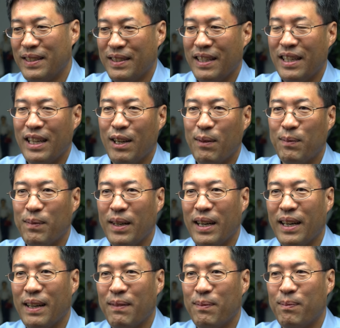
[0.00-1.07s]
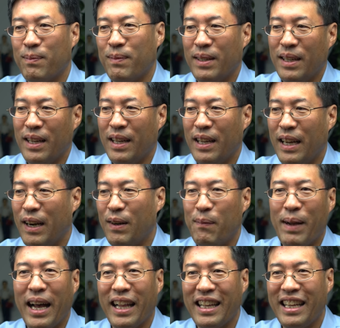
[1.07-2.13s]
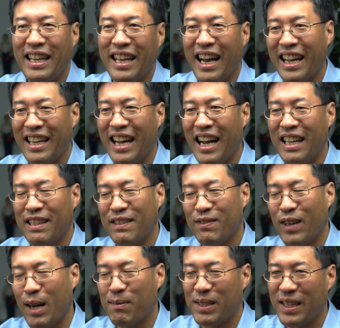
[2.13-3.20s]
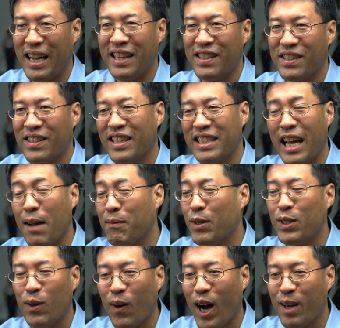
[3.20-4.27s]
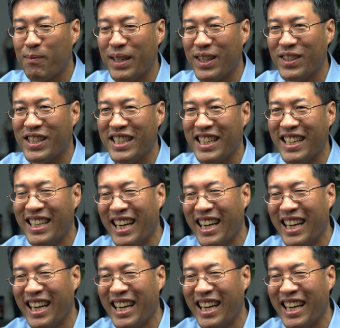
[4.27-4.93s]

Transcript: Harry Bally. I got Rob Schneider. So I said, I'm doing the wrong bills here.